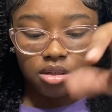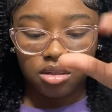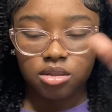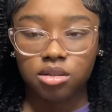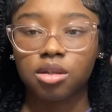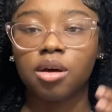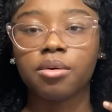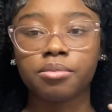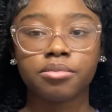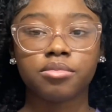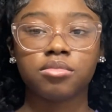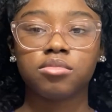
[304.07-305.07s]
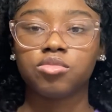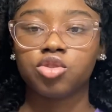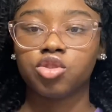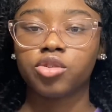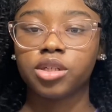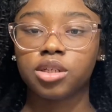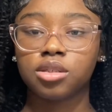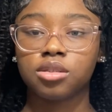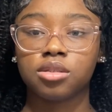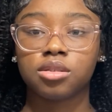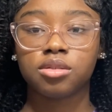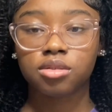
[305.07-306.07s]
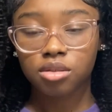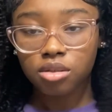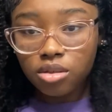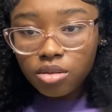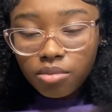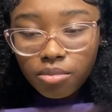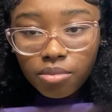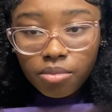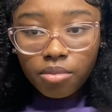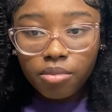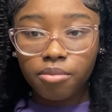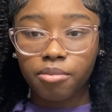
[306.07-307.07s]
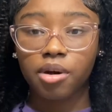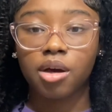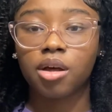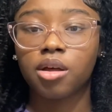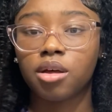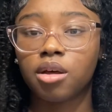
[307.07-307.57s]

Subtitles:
some strands. But